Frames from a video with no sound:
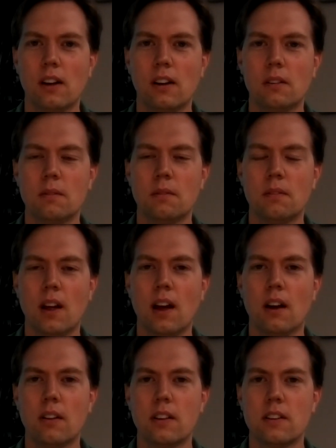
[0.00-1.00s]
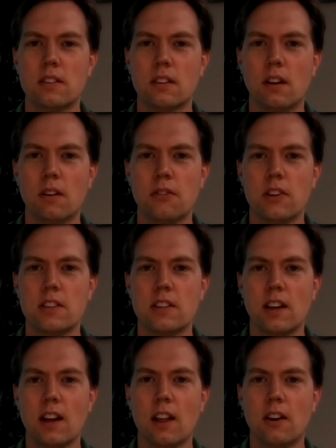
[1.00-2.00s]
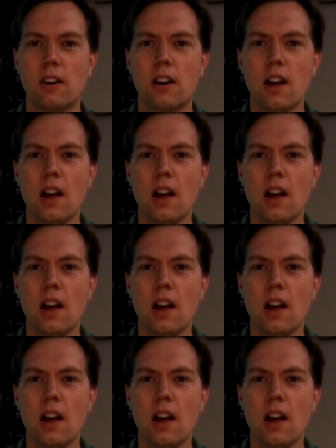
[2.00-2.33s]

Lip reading: how this all fits together.